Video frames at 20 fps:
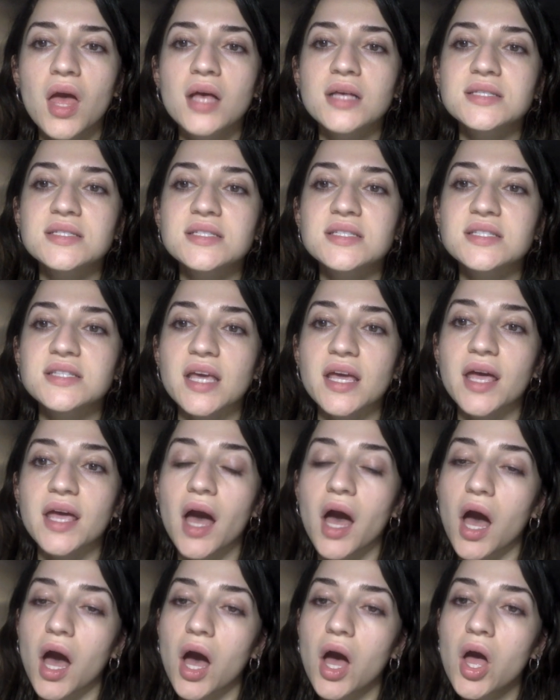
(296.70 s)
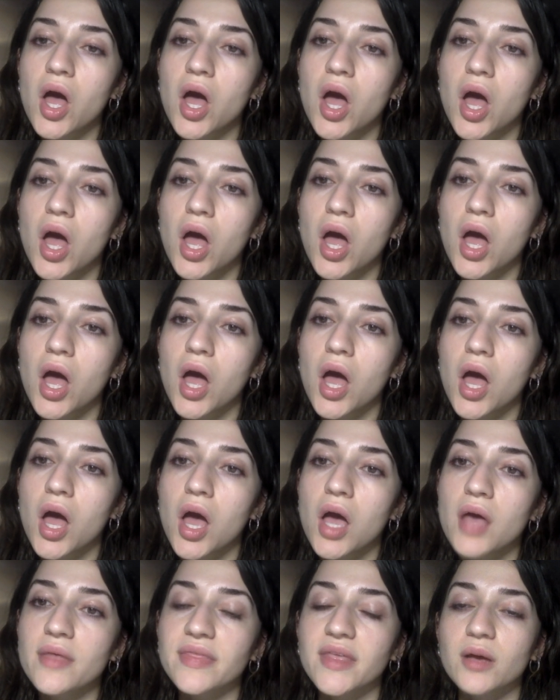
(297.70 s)
Stick a
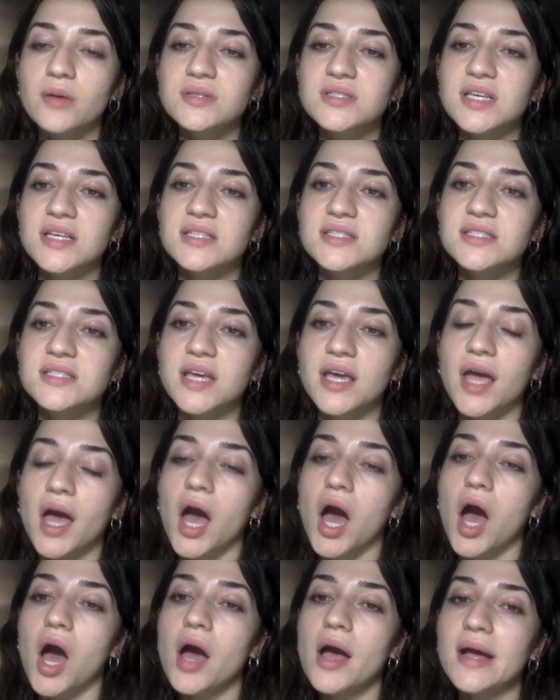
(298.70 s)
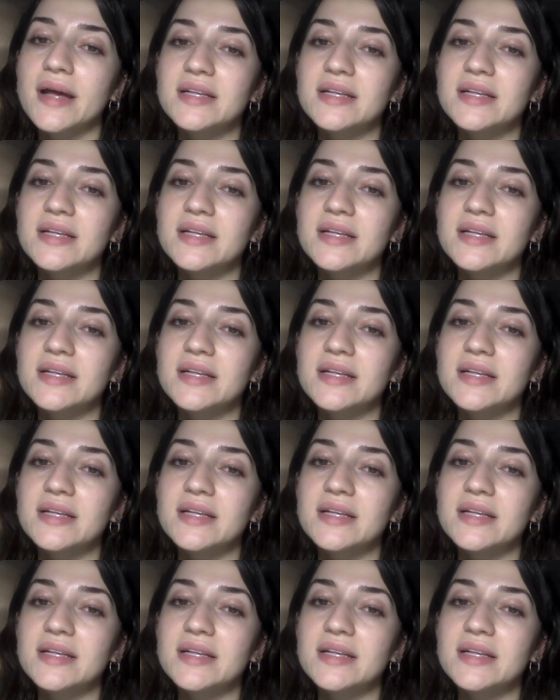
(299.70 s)
they would say stick-a